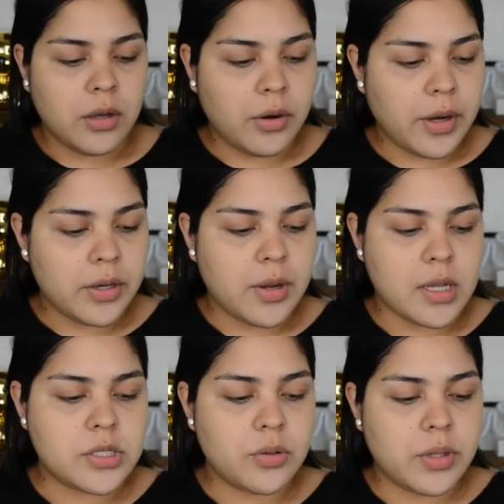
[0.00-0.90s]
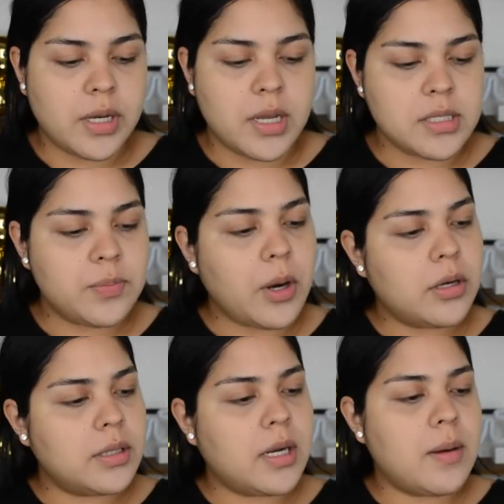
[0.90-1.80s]
Alright you guys, so the next
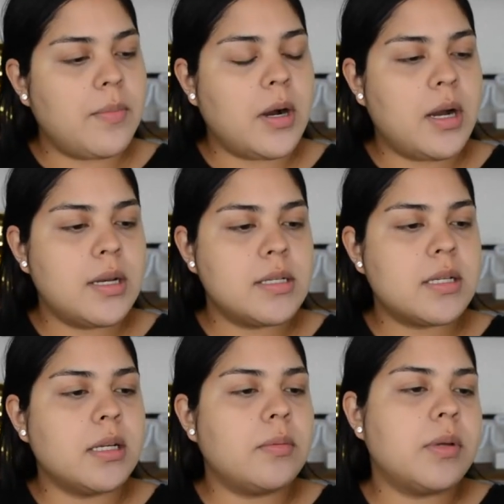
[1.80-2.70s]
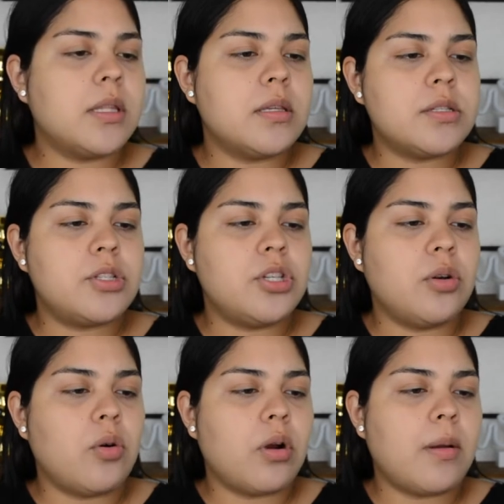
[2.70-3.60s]
product that I bought is going to be this
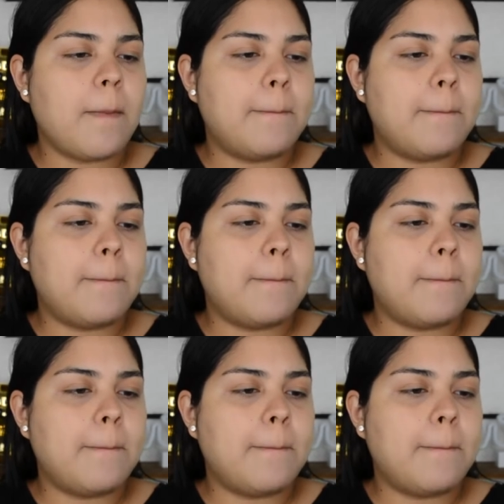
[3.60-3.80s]
Dior